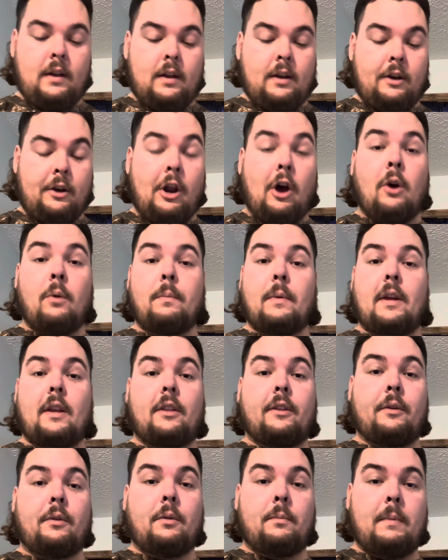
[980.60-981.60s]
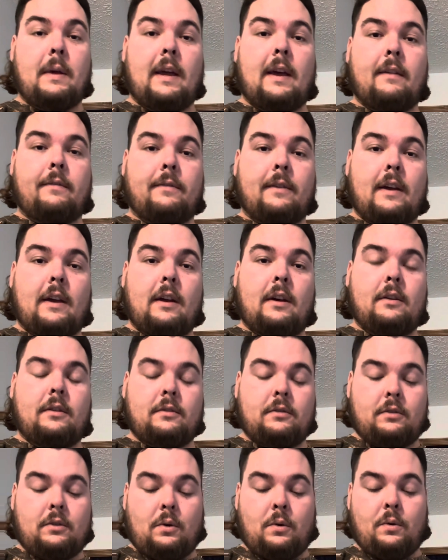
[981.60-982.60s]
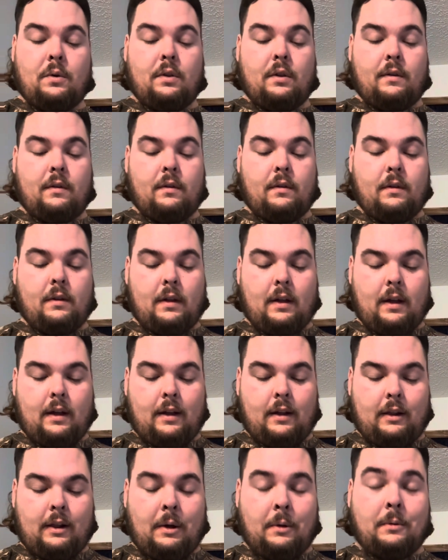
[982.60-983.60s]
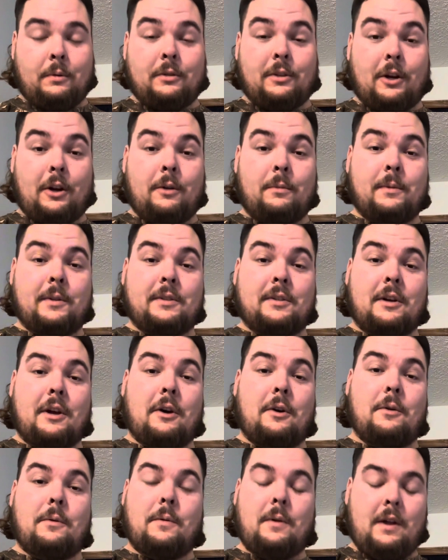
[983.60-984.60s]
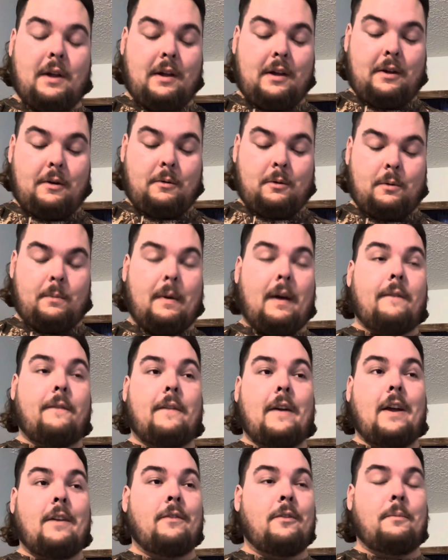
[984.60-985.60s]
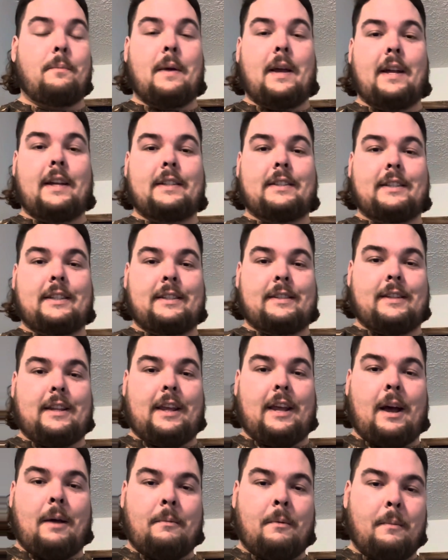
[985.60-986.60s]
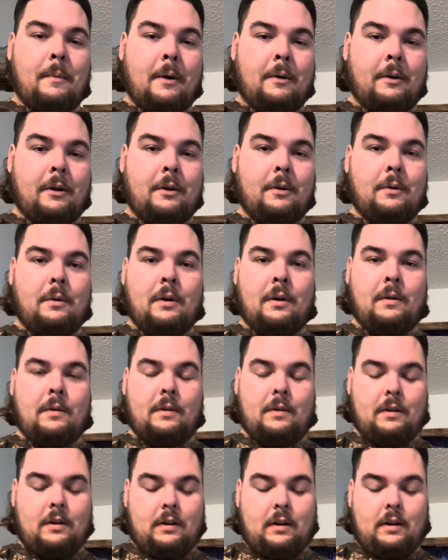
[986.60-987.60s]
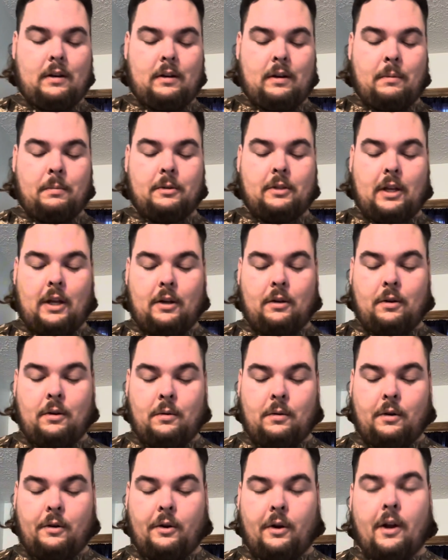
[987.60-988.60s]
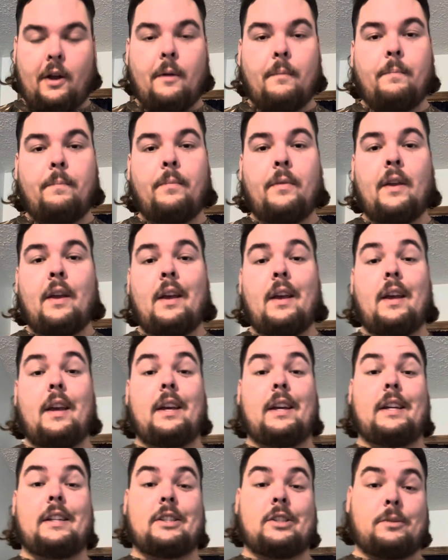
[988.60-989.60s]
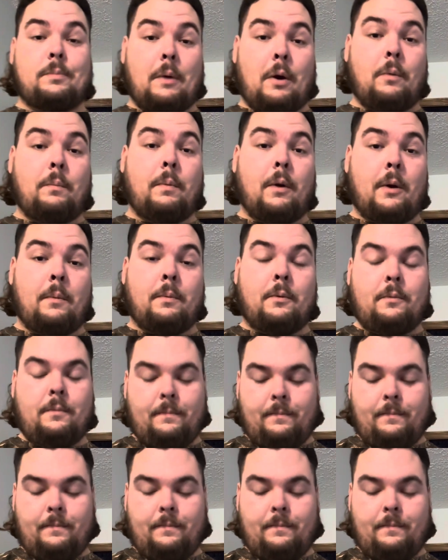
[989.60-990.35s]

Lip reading: know me through the BFLs or the local tournaments know, one of my favorite baits is the Yamamoto double-tailed hula grub in smoke purple.